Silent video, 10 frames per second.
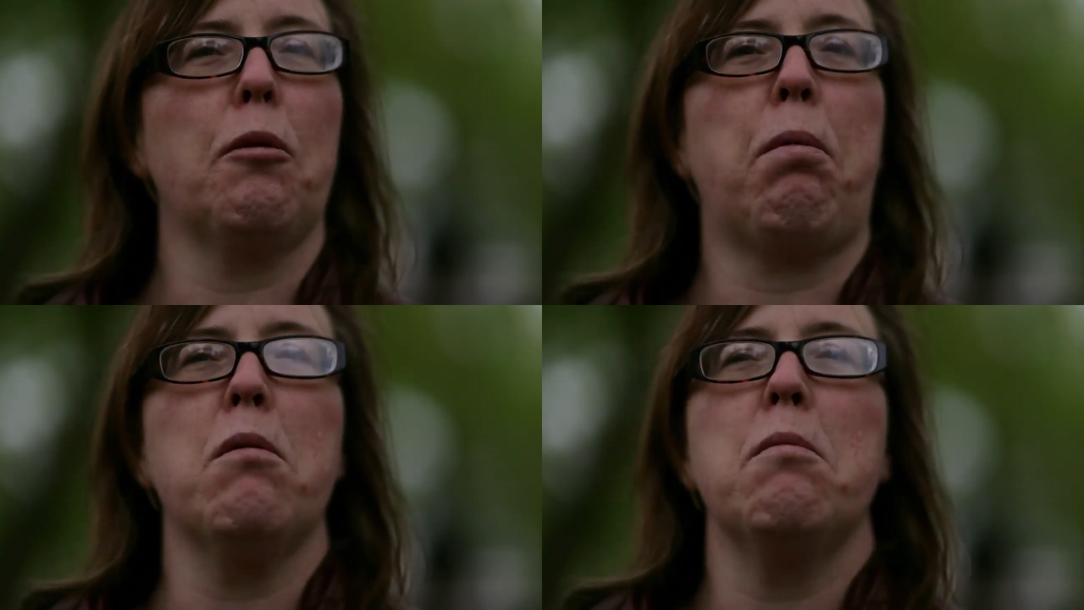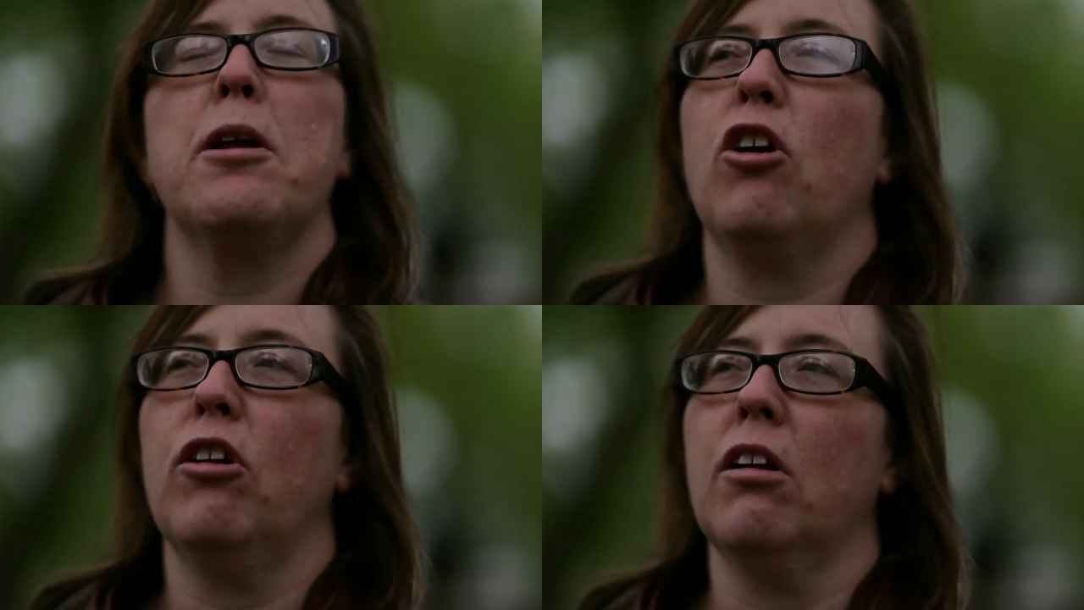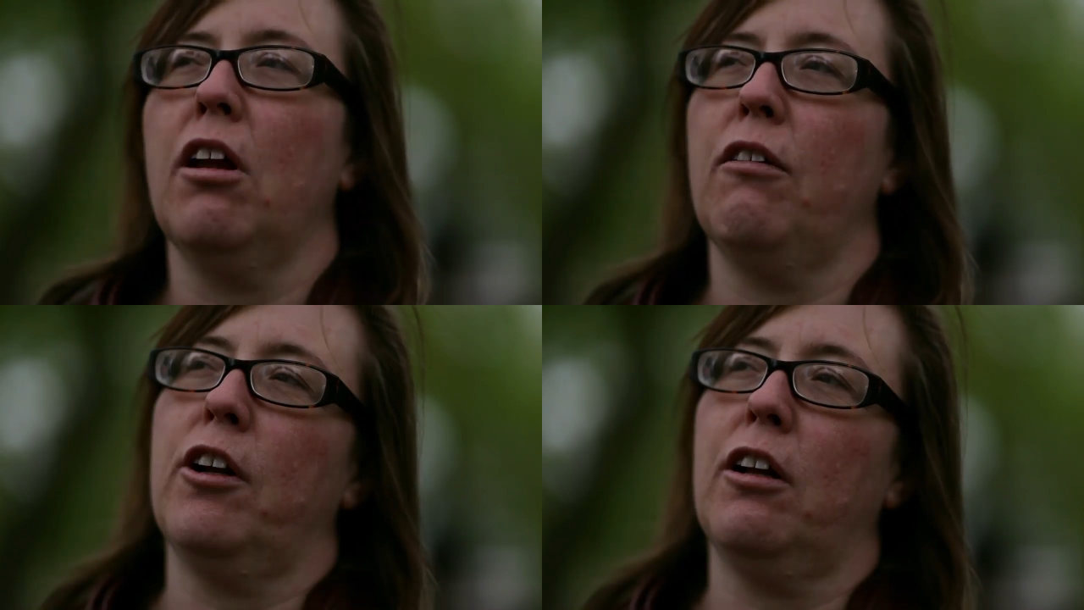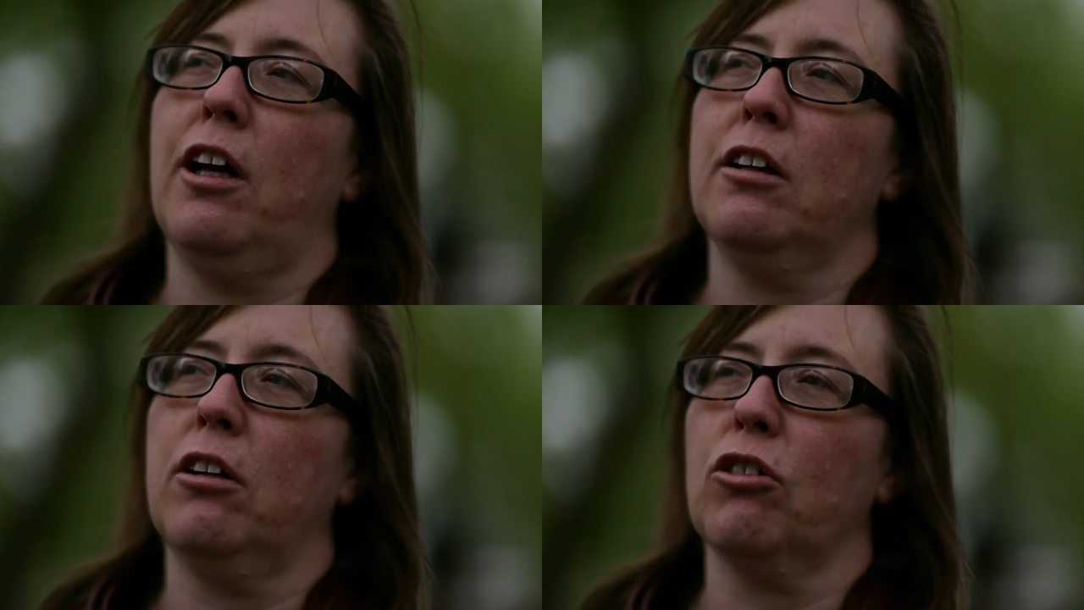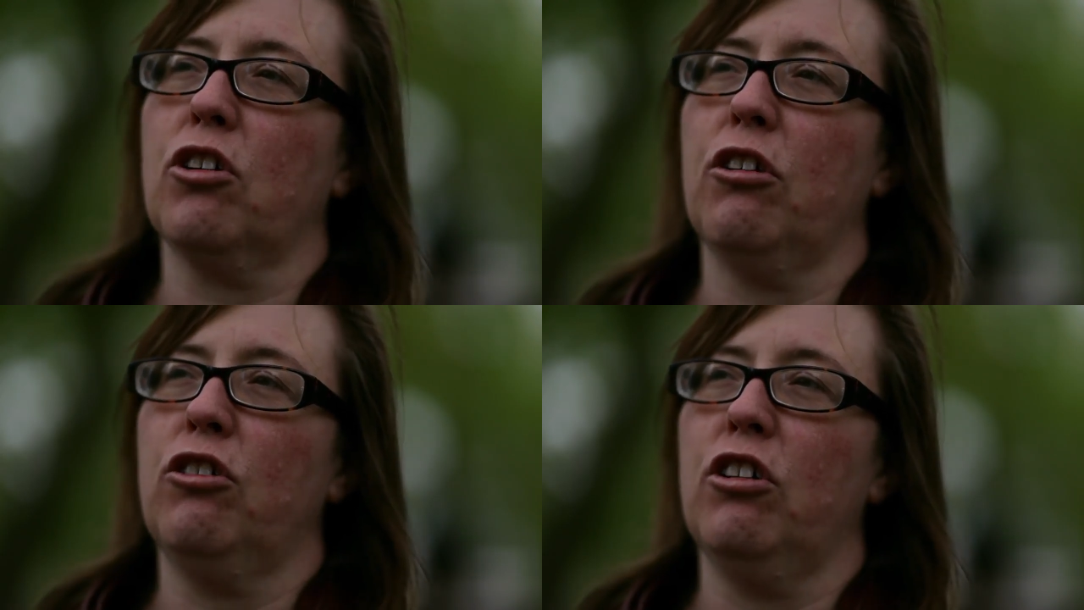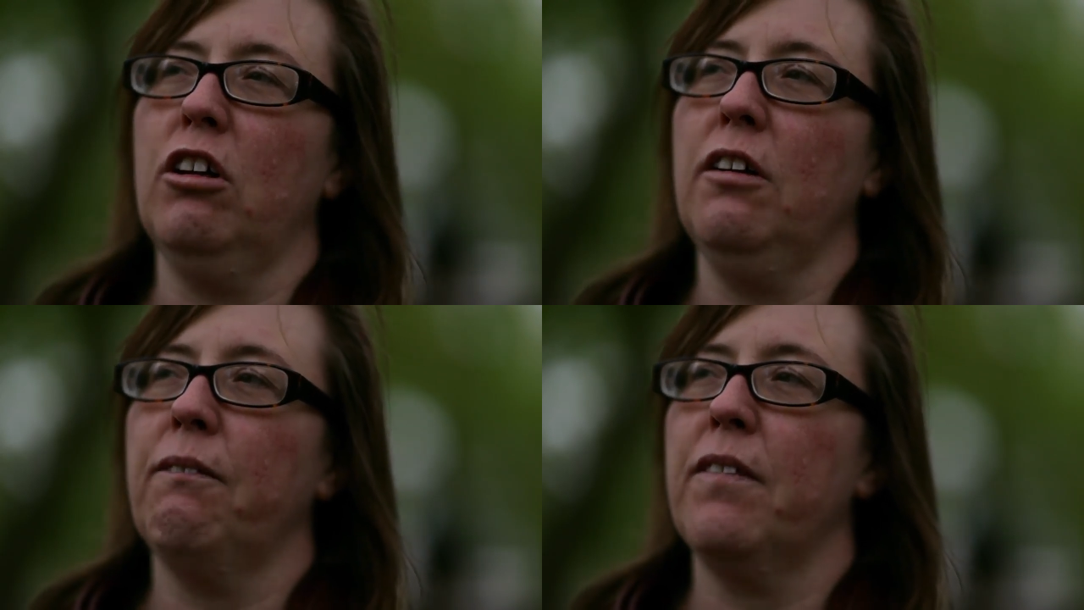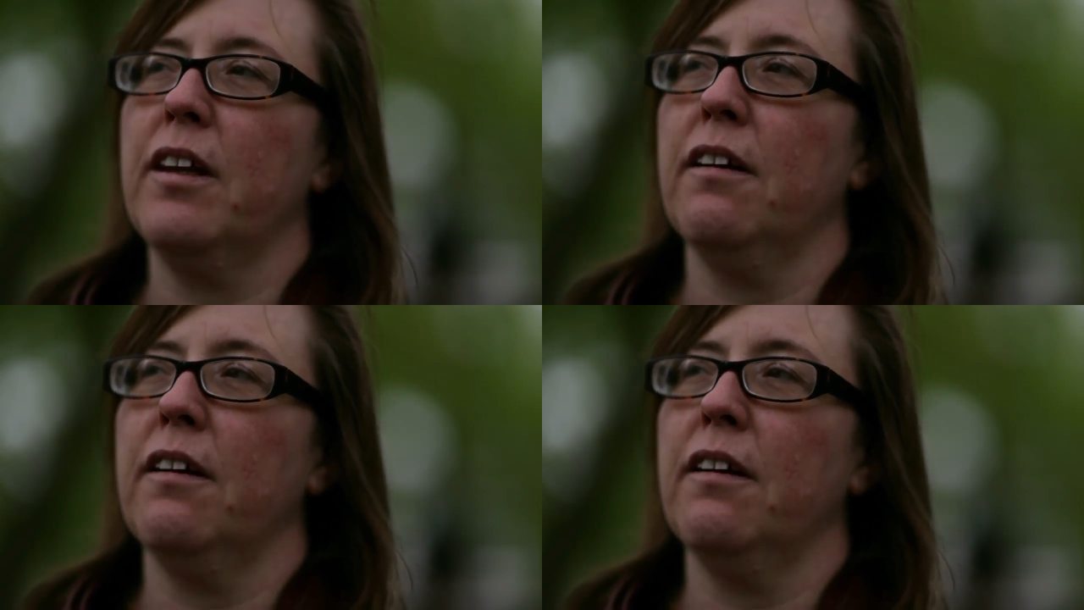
And I probably couldn't live in a landlocked country.